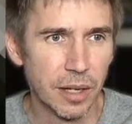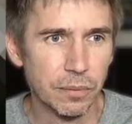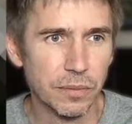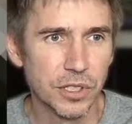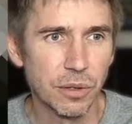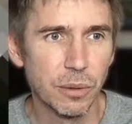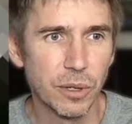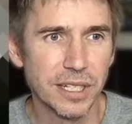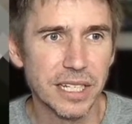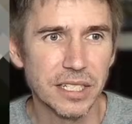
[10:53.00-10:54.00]
So we
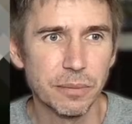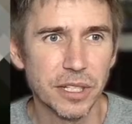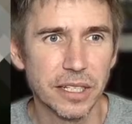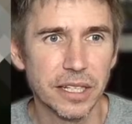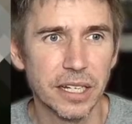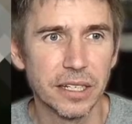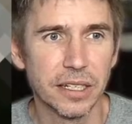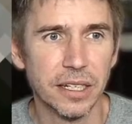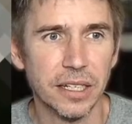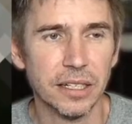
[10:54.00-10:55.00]
want to take something like that.
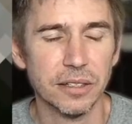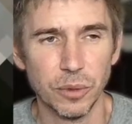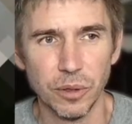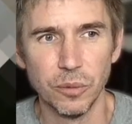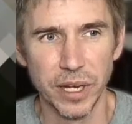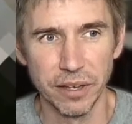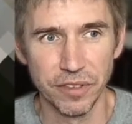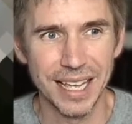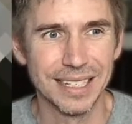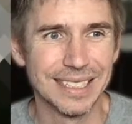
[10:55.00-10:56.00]
We have
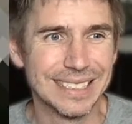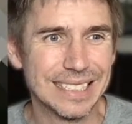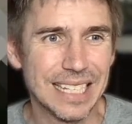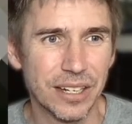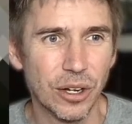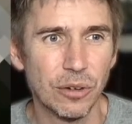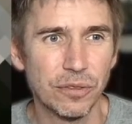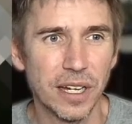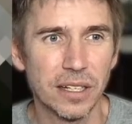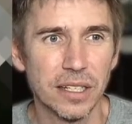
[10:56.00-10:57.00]
that .o
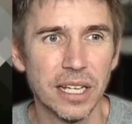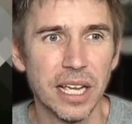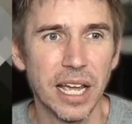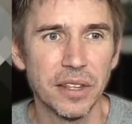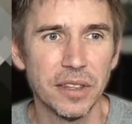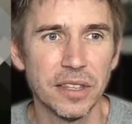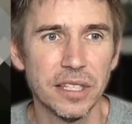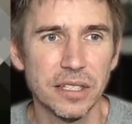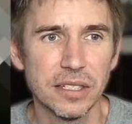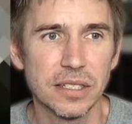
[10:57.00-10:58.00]
file, and then
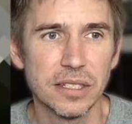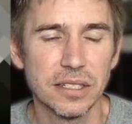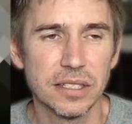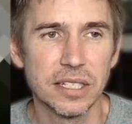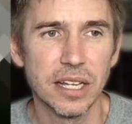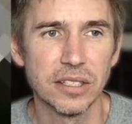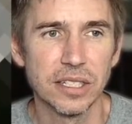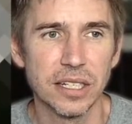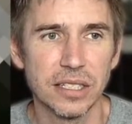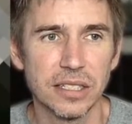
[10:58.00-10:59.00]
this tells
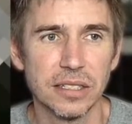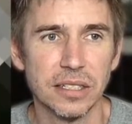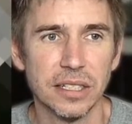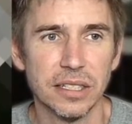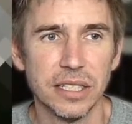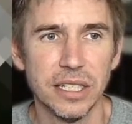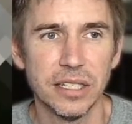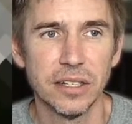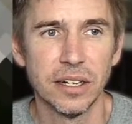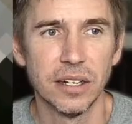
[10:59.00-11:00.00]
us
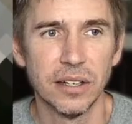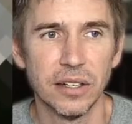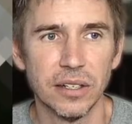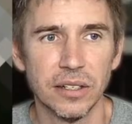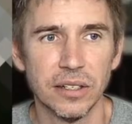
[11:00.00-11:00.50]
in our